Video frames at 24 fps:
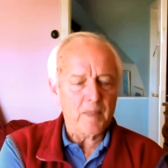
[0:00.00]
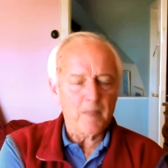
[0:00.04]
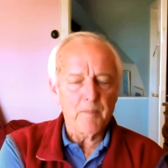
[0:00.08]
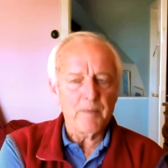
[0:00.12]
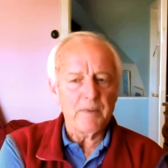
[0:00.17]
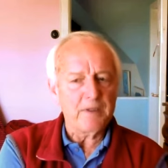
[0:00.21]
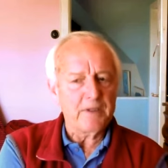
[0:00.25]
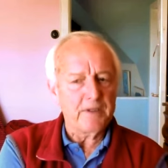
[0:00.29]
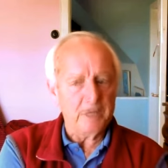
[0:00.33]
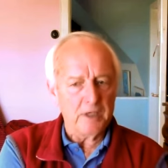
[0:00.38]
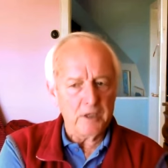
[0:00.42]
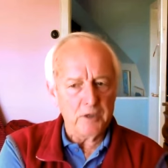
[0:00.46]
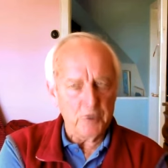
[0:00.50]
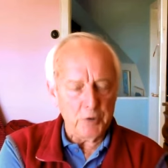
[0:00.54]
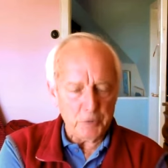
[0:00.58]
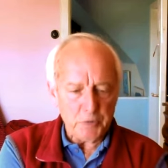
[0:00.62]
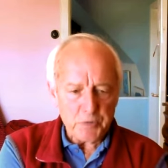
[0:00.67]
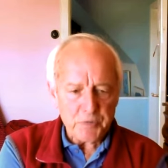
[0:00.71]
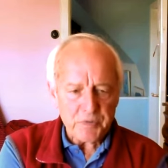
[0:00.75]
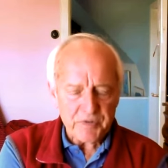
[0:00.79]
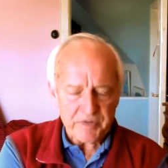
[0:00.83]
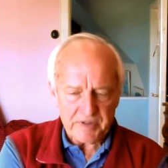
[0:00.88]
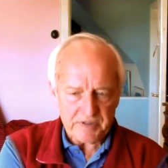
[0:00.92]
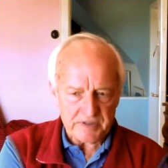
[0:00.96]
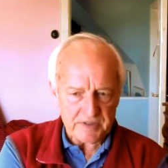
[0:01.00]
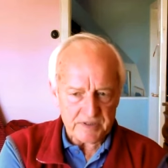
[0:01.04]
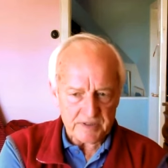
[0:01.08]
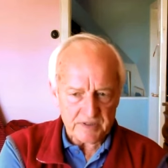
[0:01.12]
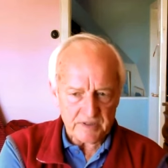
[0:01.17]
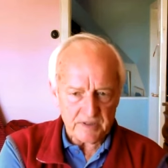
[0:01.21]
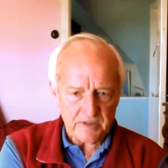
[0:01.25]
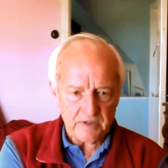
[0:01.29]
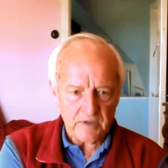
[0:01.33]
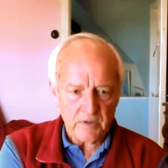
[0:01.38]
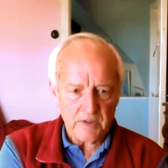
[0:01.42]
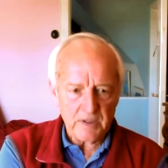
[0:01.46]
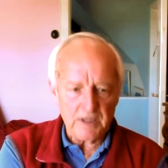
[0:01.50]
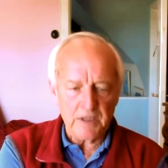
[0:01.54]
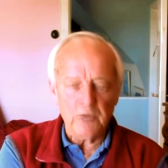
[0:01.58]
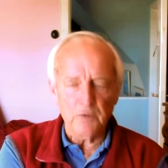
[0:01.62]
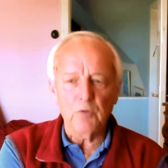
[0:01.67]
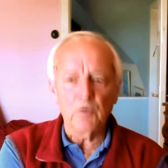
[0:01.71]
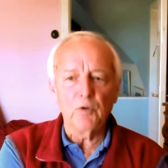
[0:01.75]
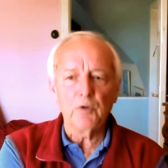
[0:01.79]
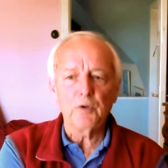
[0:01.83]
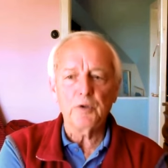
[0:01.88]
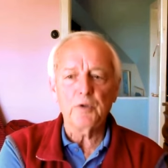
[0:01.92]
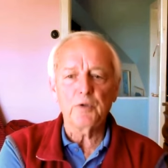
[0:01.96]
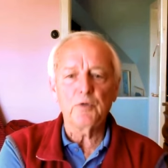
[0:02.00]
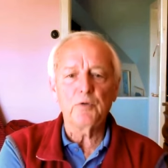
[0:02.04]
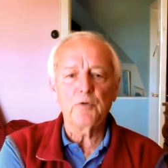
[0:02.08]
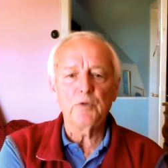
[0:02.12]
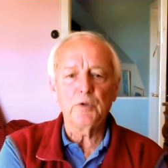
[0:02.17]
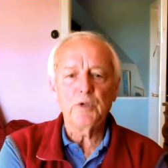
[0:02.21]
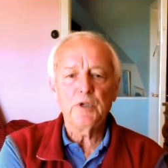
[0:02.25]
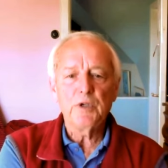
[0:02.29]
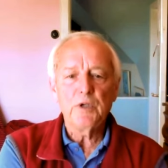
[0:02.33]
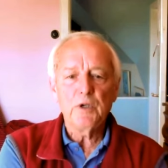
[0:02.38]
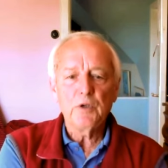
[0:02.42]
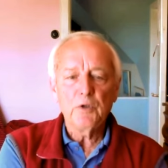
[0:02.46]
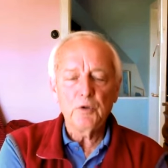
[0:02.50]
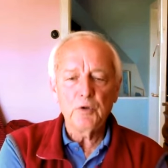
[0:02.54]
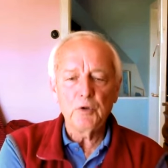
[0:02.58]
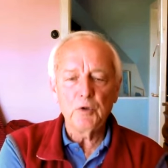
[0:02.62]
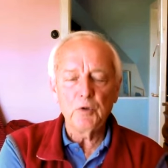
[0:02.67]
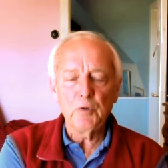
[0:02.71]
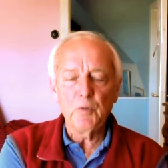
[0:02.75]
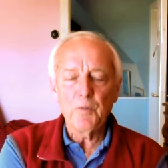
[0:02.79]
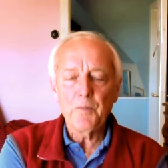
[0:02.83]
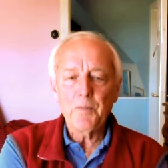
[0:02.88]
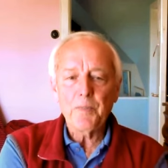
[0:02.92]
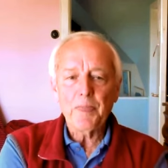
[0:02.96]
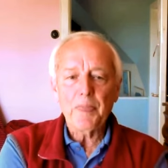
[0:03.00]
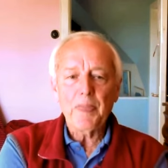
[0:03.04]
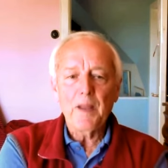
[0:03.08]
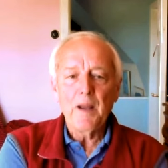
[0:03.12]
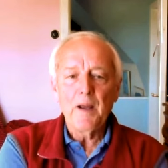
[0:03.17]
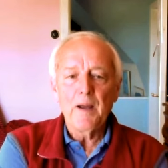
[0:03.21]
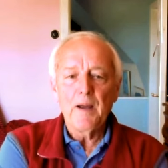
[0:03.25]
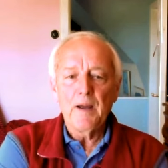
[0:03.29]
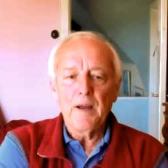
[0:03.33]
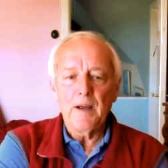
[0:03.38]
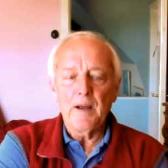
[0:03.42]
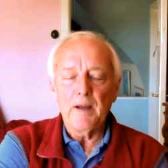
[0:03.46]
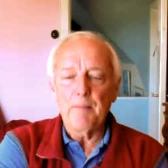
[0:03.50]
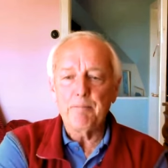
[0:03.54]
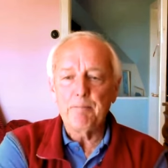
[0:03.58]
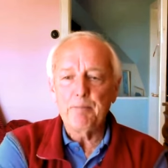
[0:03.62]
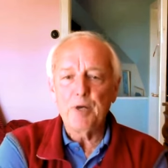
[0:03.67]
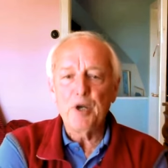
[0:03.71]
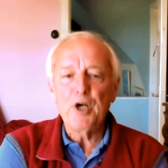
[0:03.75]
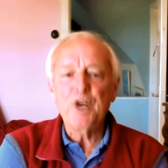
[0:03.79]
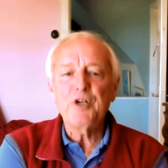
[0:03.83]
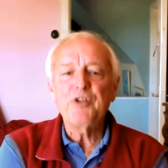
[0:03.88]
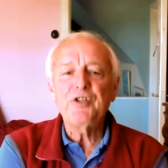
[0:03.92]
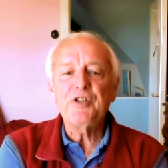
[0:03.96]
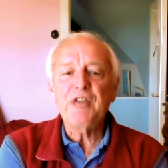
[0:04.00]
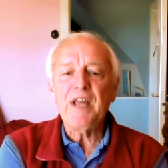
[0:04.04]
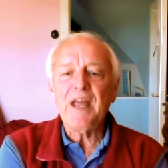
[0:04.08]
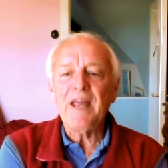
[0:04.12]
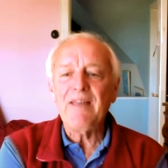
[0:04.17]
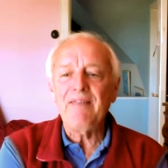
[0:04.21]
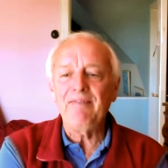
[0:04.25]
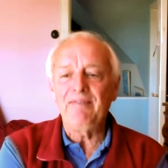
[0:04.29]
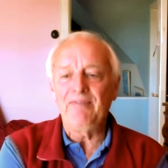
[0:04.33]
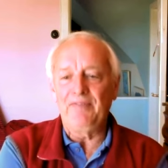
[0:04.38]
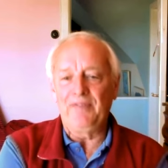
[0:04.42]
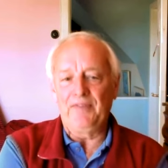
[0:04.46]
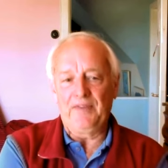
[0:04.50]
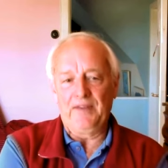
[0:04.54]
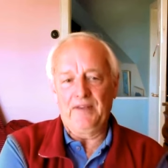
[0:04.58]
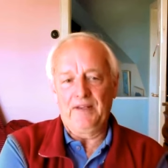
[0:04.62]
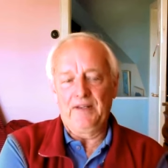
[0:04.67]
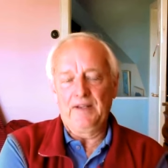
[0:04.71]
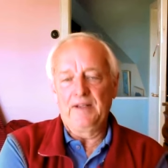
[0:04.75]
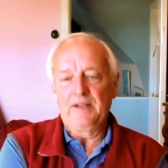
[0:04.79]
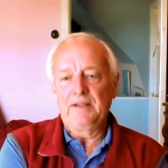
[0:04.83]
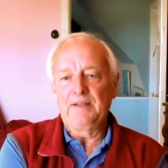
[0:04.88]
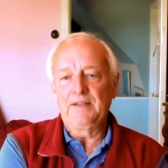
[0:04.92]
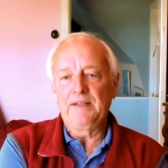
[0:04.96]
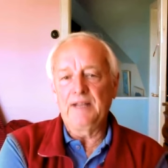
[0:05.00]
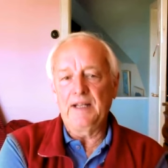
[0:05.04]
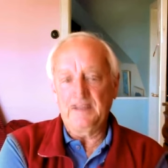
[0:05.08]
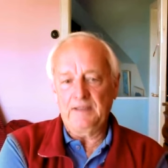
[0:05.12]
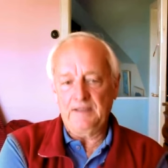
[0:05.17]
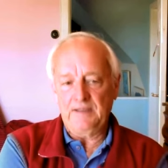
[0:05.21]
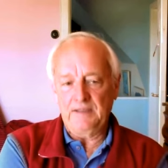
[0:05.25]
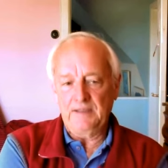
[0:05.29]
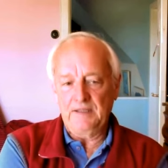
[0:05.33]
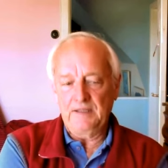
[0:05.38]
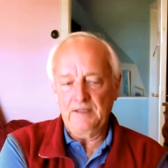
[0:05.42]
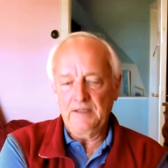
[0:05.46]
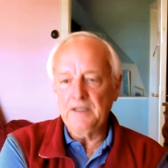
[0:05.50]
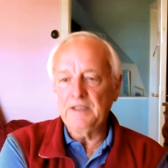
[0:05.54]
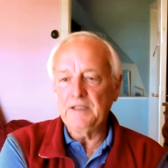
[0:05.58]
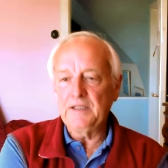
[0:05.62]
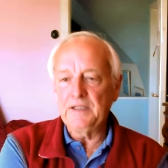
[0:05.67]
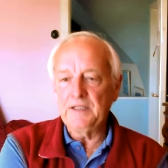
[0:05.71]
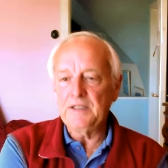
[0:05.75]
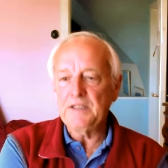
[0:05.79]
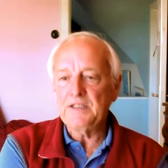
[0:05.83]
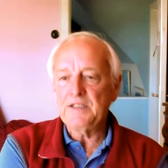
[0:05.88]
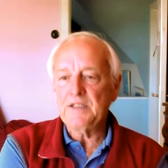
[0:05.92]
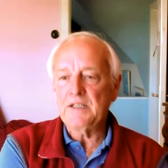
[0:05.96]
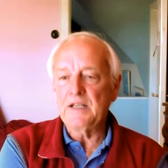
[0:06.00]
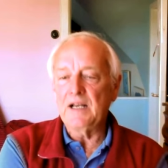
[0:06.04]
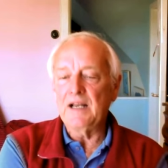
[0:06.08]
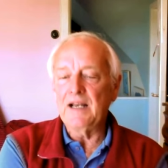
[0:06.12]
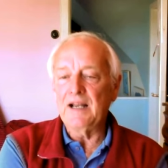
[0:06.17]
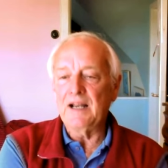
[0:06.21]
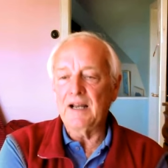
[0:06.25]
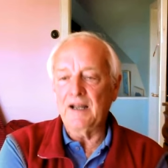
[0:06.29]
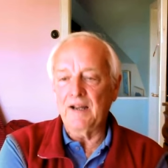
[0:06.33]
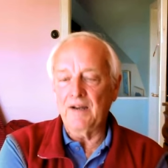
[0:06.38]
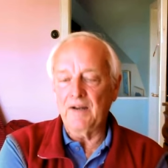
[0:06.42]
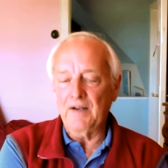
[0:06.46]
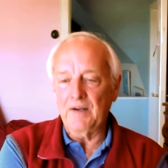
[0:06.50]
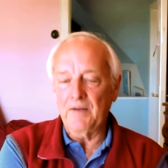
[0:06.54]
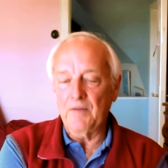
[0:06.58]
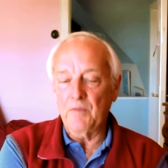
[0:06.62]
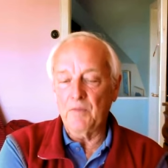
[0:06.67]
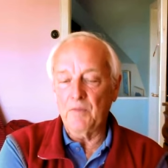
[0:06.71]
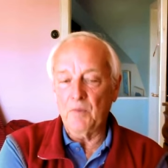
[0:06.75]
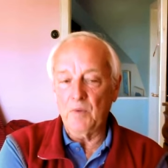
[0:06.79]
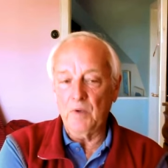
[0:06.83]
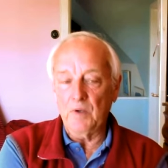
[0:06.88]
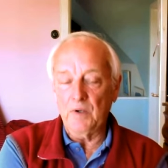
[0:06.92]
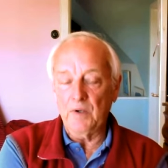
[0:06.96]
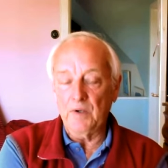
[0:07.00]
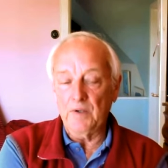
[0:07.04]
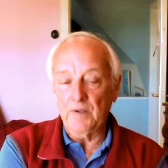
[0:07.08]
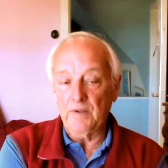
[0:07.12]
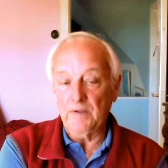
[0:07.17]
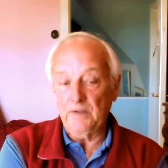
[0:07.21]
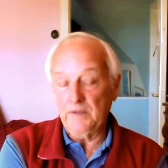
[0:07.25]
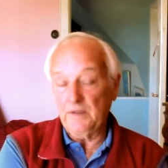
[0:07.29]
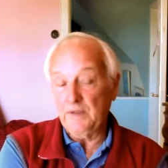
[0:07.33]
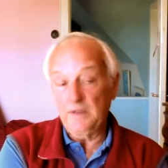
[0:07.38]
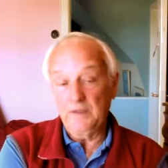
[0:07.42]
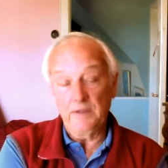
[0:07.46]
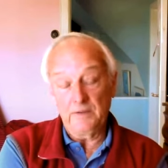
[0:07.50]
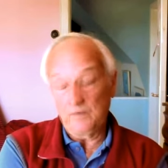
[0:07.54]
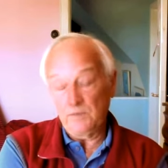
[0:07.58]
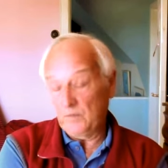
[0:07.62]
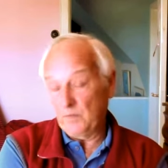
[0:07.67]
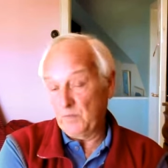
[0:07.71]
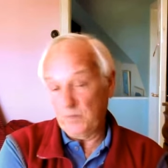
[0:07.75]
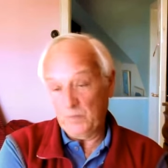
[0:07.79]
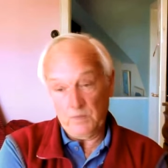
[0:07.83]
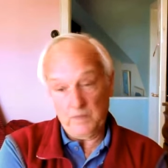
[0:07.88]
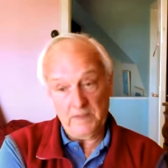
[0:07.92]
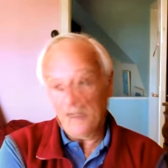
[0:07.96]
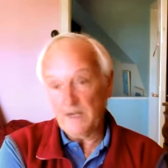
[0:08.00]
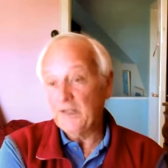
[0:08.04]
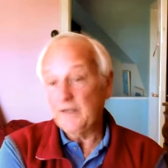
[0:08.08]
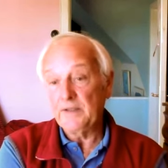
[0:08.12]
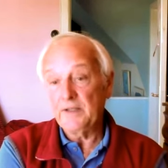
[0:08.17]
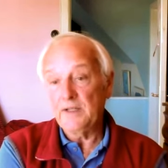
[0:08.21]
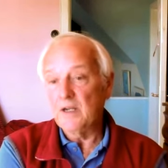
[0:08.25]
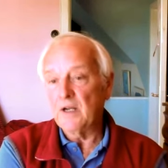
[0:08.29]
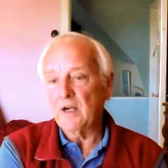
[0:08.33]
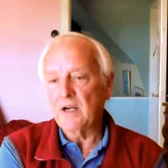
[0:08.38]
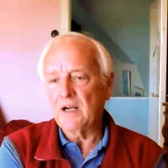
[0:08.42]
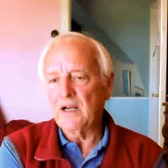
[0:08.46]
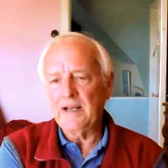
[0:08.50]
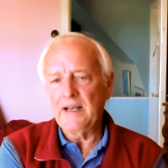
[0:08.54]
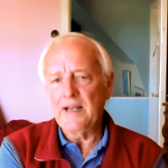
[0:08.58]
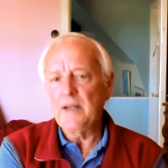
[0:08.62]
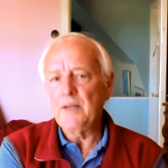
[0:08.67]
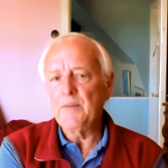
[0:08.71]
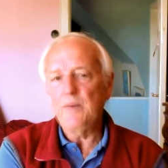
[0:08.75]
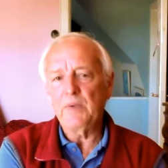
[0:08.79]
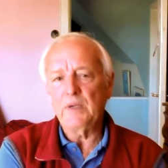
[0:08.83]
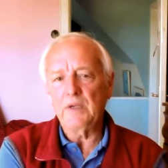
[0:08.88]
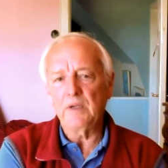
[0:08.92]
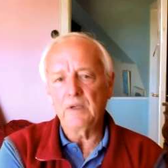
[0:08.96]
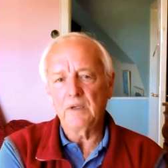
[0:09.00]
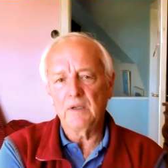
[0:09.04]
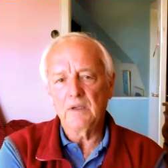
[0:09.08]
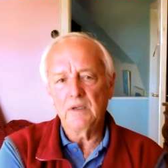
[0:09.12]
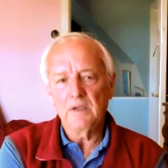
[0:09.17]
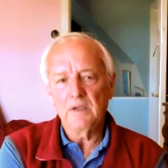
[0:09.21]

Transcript: But they do this in order to, to uh, pretend that it is like, uh, in, like they are claiming.